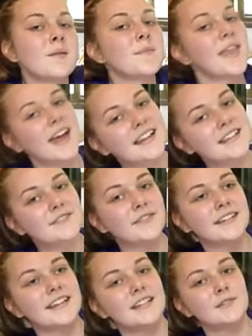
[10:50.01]
But that is it
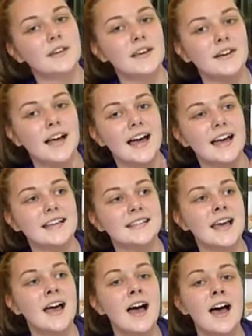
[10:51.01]
for today's video, guys.